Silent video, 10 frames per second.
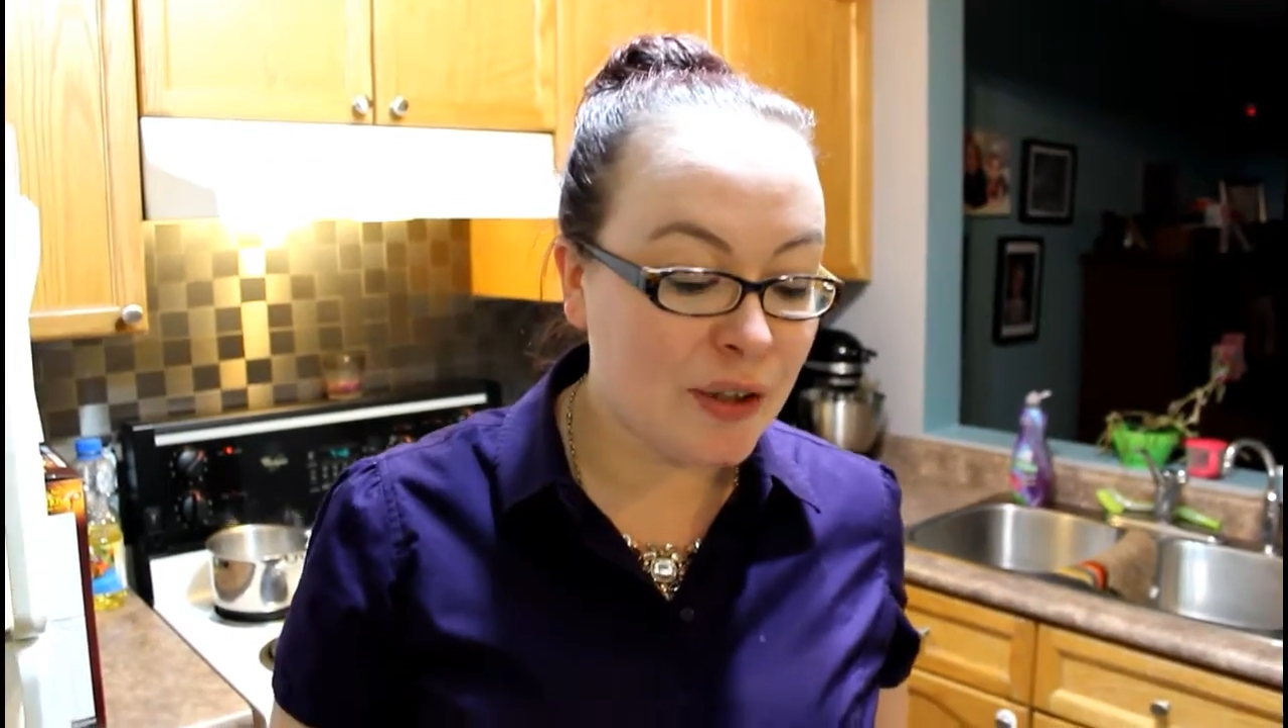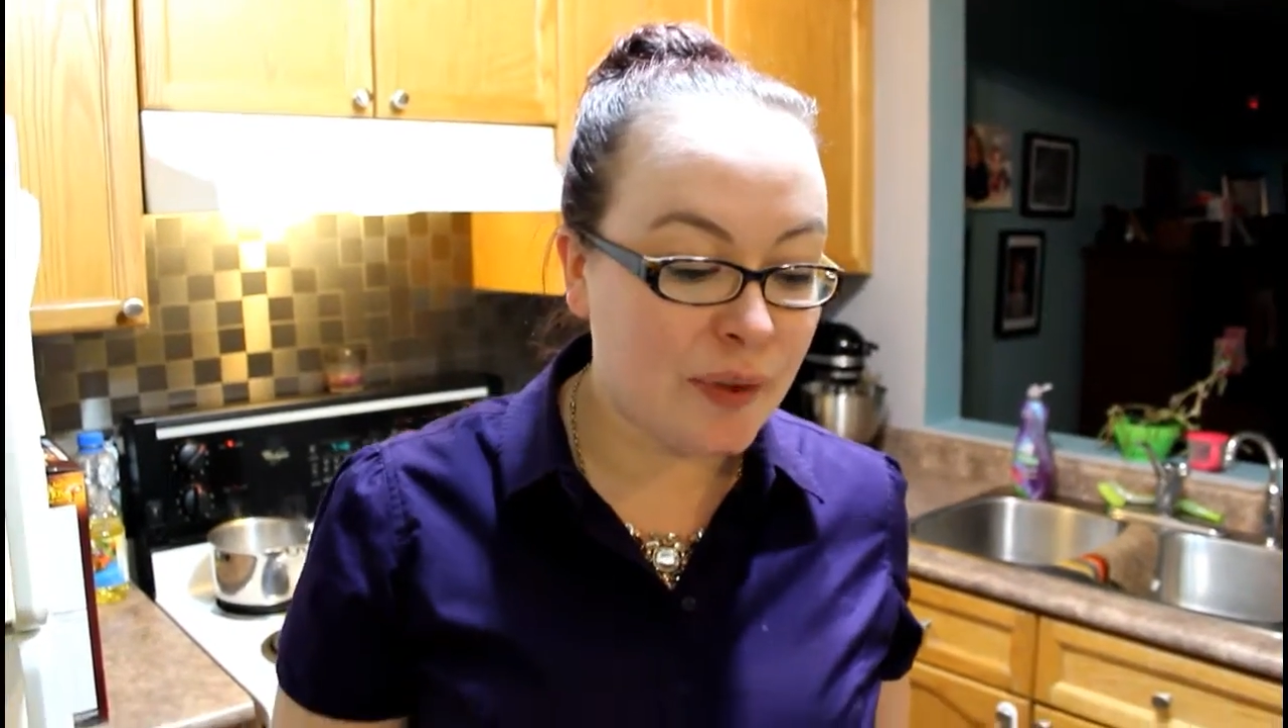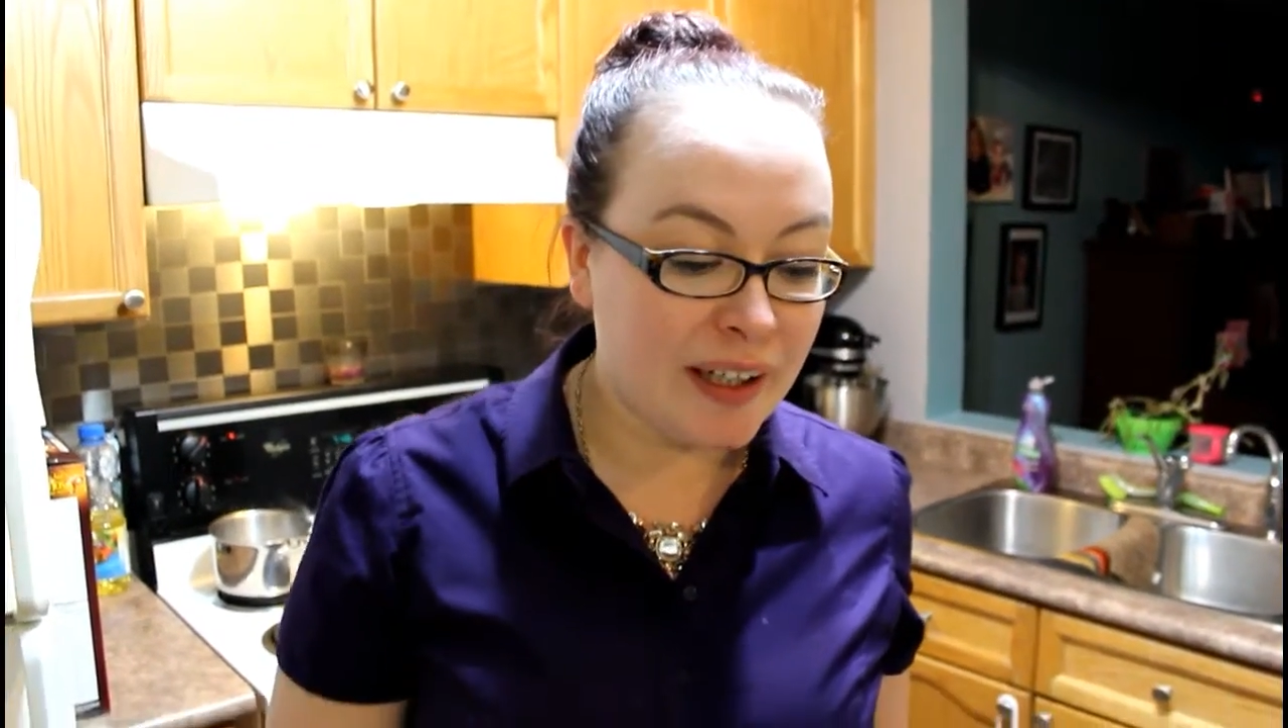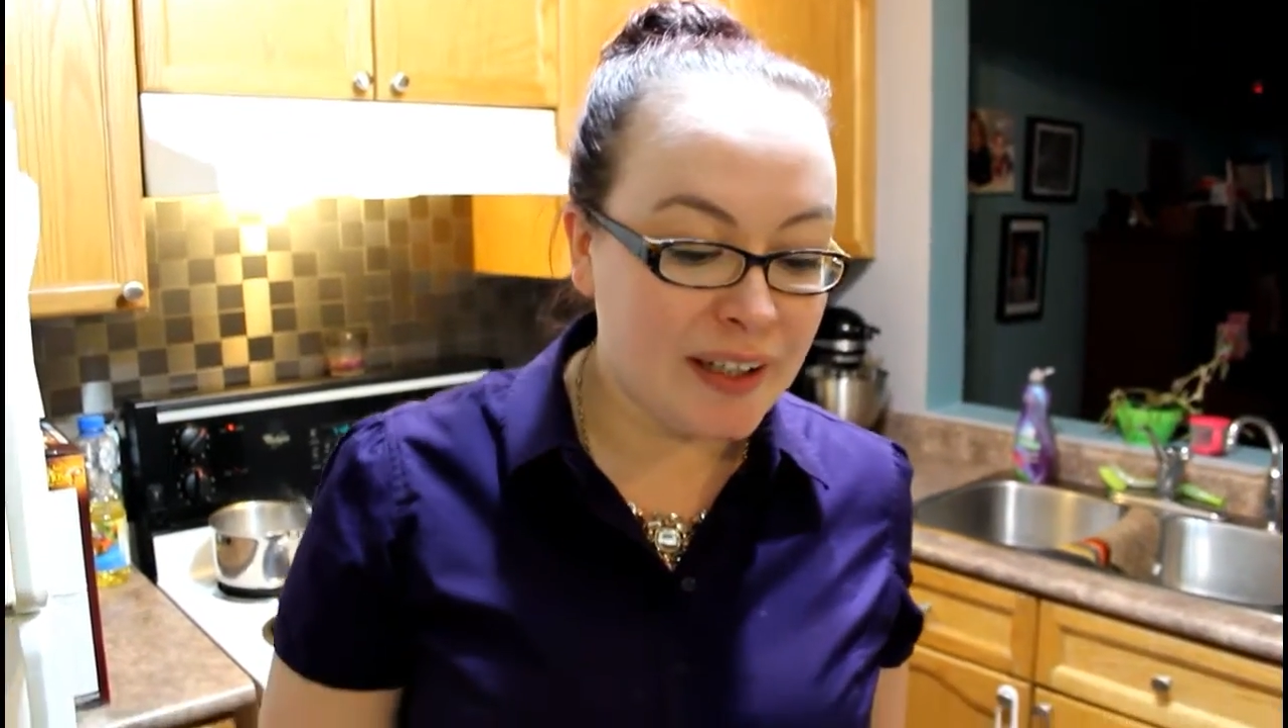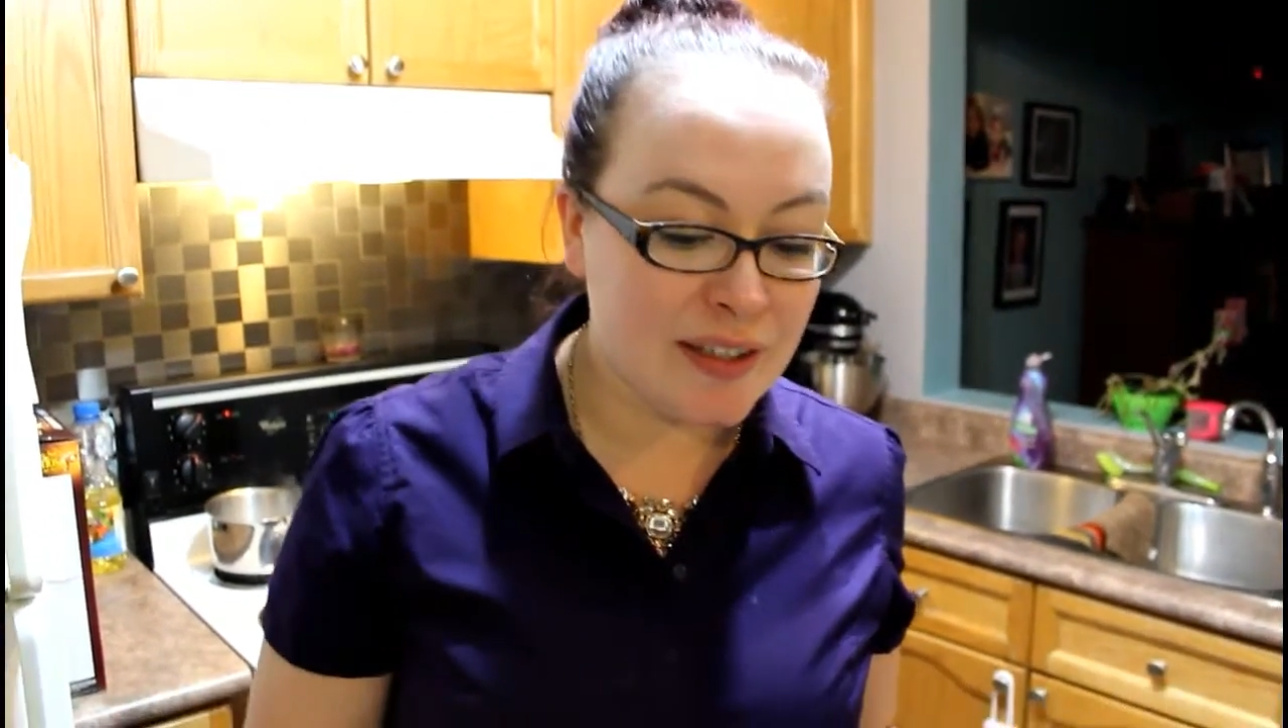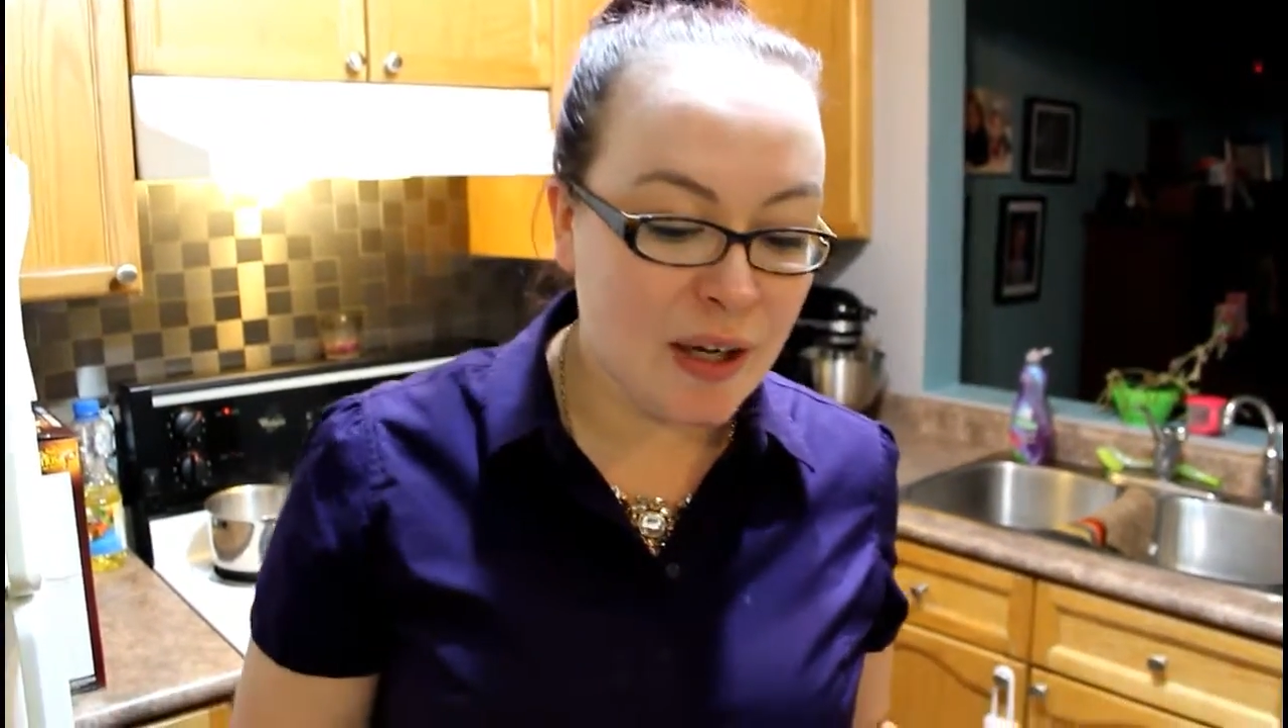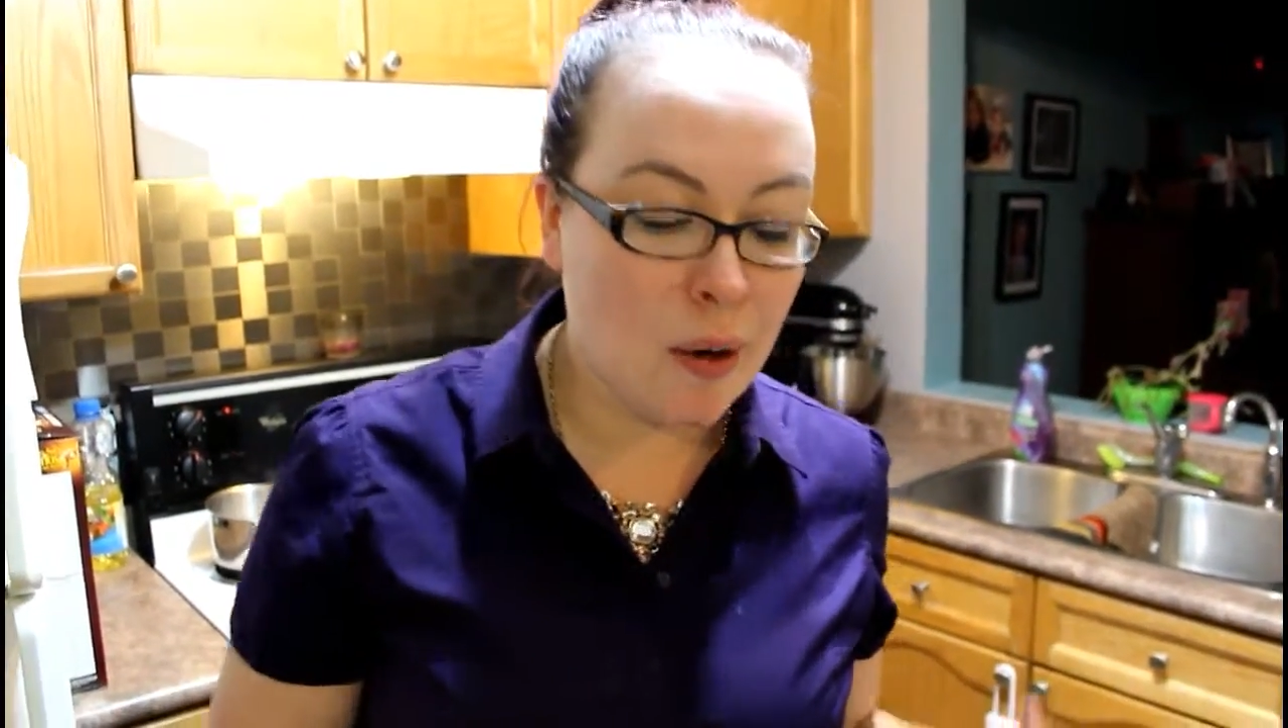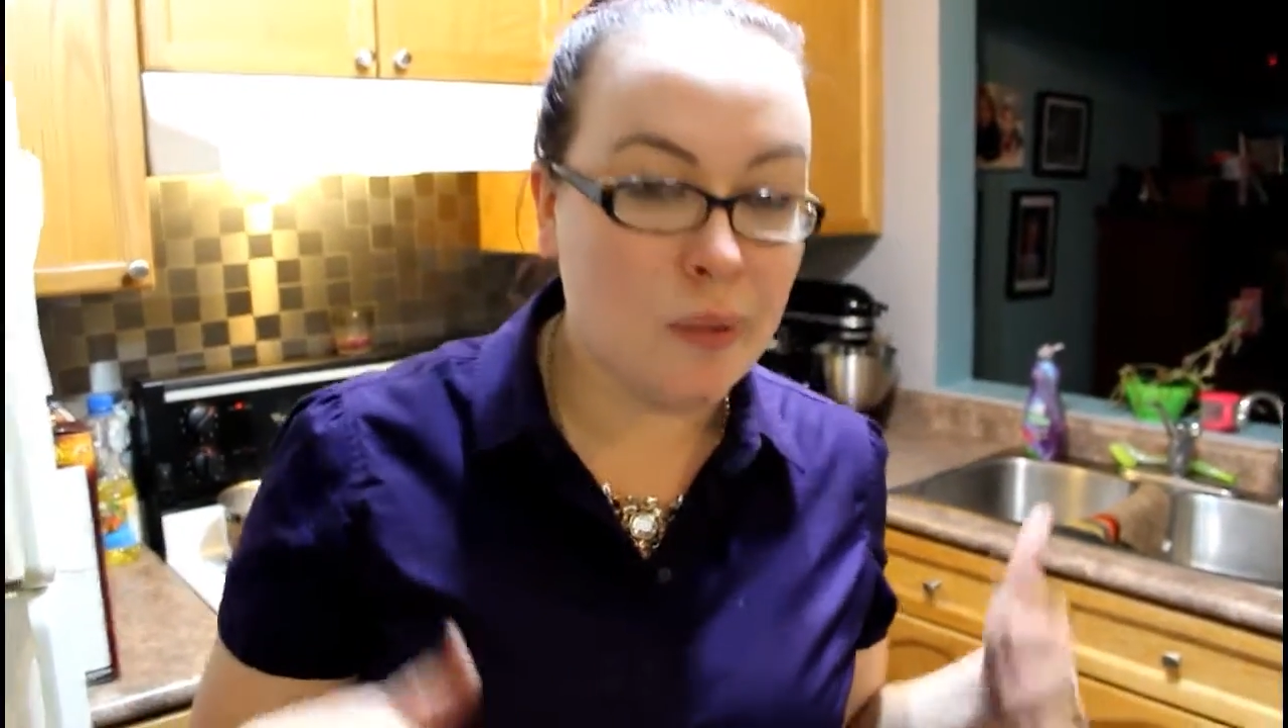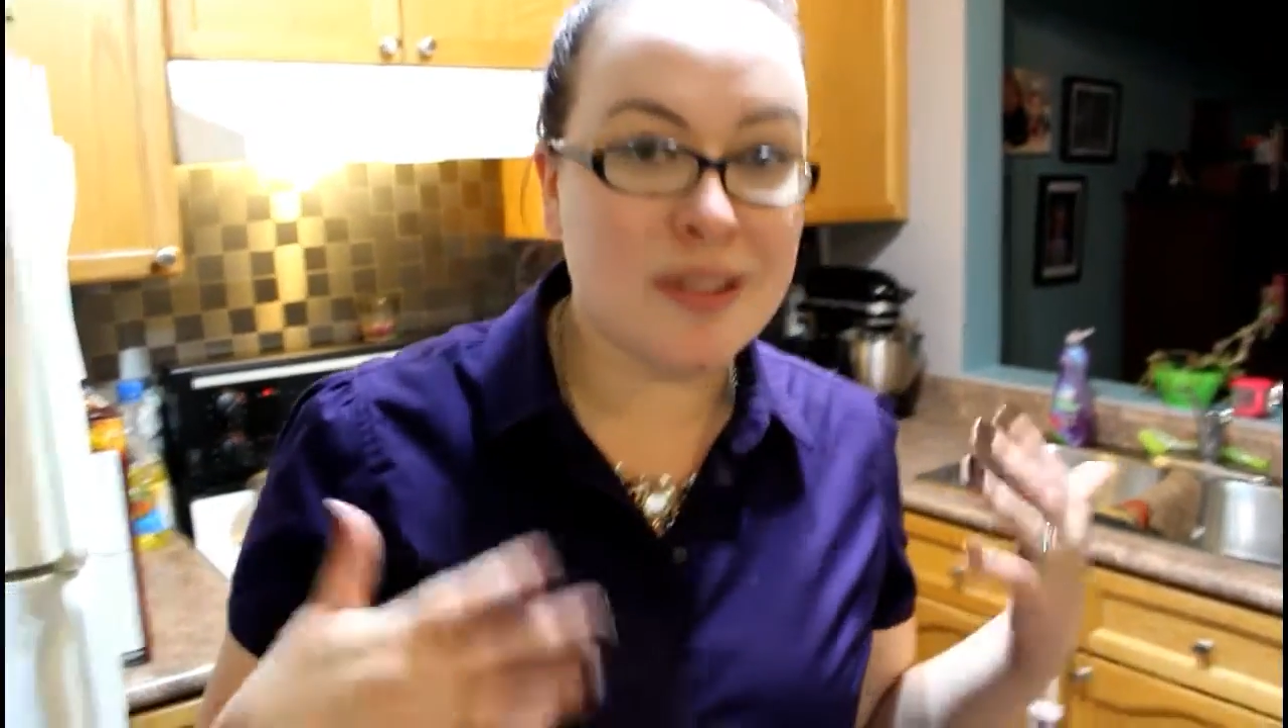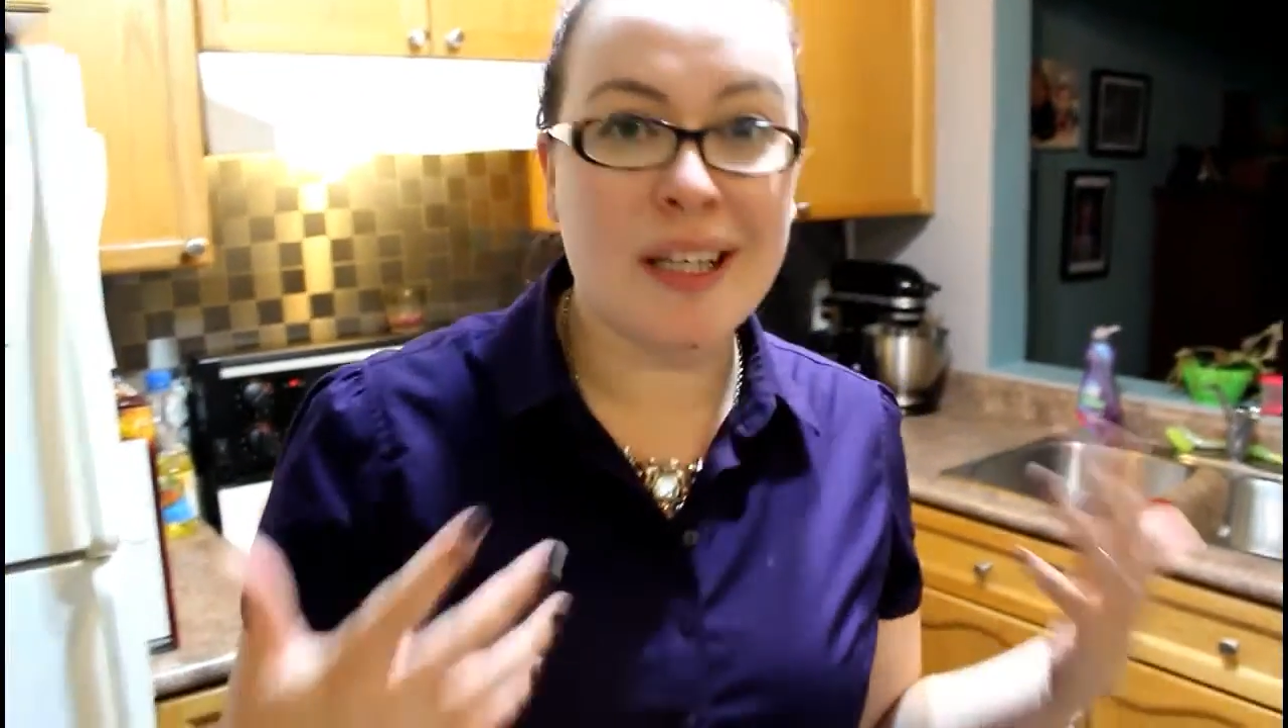ingredients
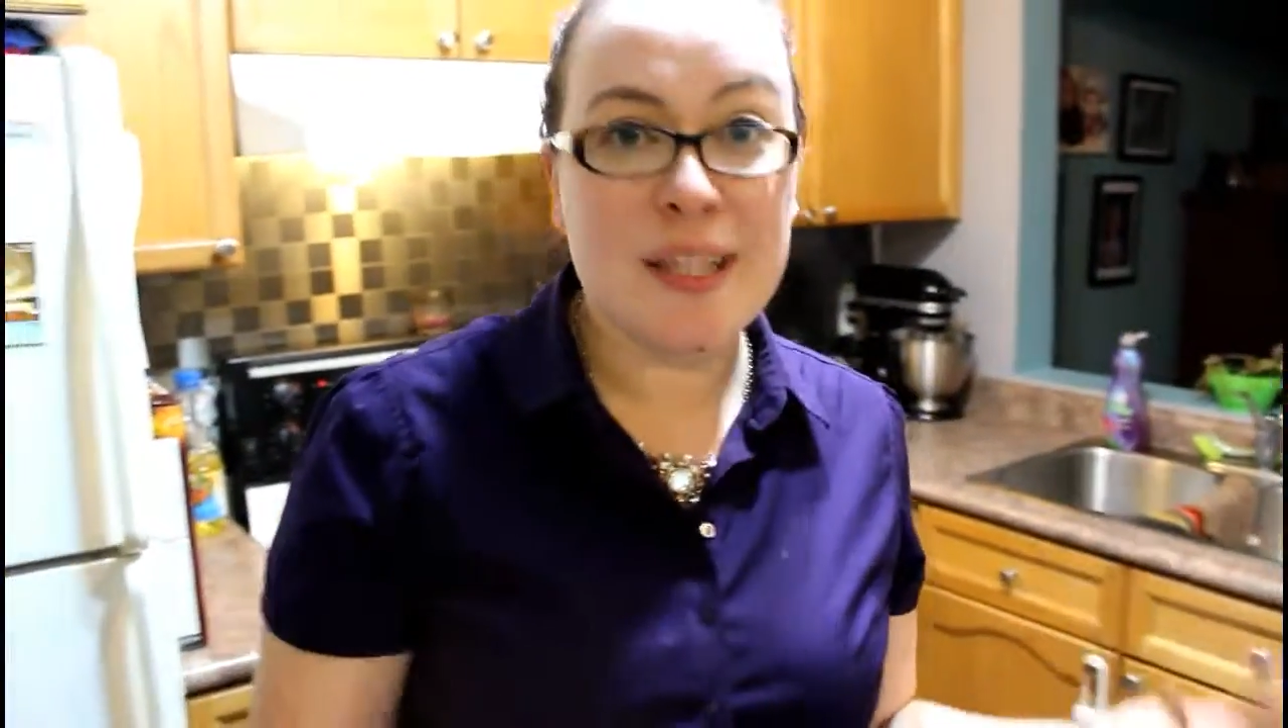goes,